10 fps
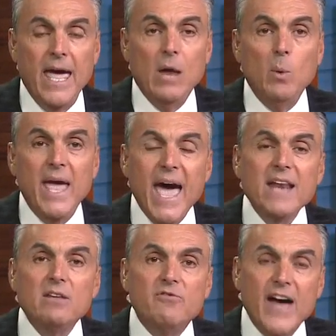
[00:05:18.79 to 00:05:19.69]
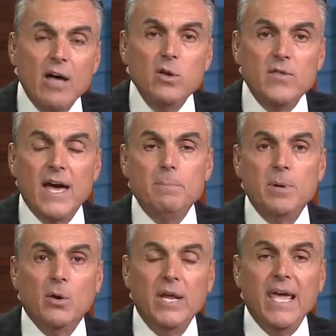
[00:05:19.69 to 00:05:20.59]
and we had to value that
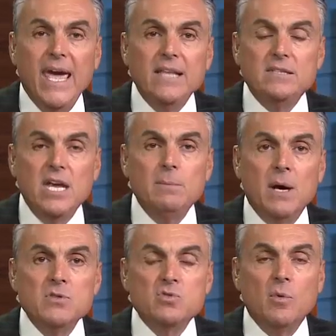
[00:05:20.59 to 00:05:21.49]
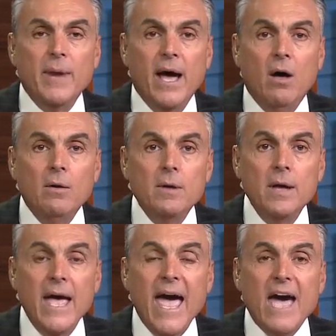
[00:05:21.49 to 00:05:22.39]
building 18 months from now
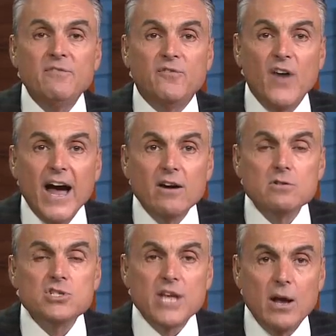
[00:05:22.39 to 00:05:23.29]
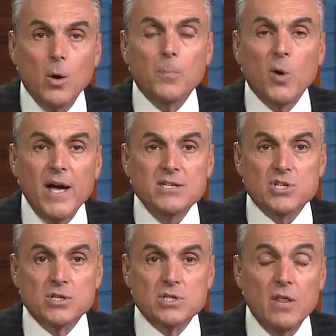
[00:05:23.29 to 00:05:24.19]
at fire sale
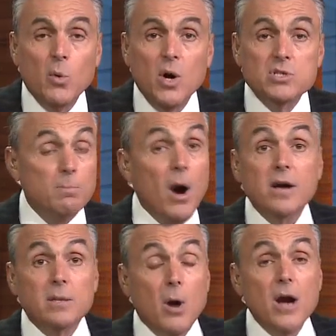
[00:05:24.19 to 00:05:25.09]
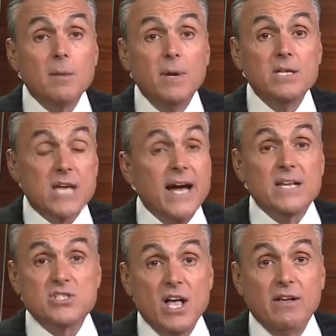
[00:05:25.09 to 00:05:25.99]
prices, in other words, mark-to-market means I
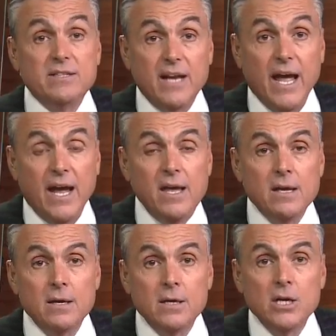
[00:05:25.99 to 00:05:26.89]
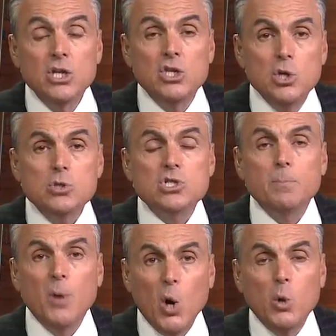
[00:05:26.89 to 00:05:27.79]
got to sell it today, do you
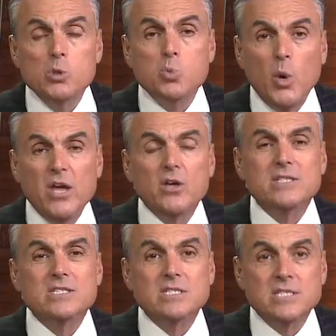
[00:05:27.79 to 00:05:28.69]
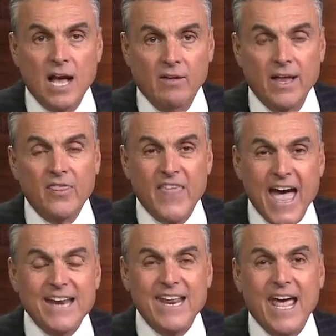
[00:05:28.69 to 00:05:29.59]
suppose we could sell it
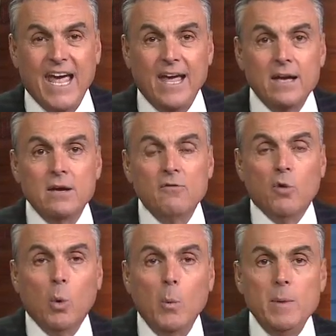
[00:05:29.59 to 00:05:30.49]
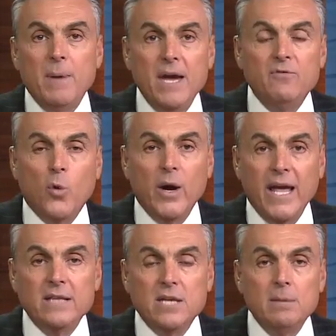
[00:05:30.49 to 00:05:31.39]
that day for what we paid for
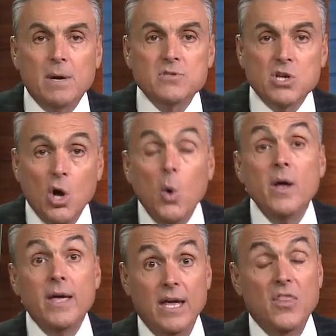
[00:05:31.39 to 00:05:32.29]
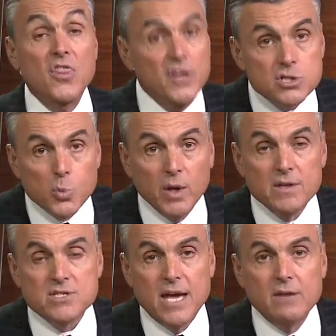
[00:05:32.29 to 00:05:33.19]
it 18 months ago in this
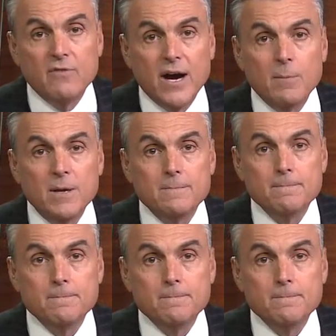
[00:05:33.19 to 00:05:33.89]
real estate environment?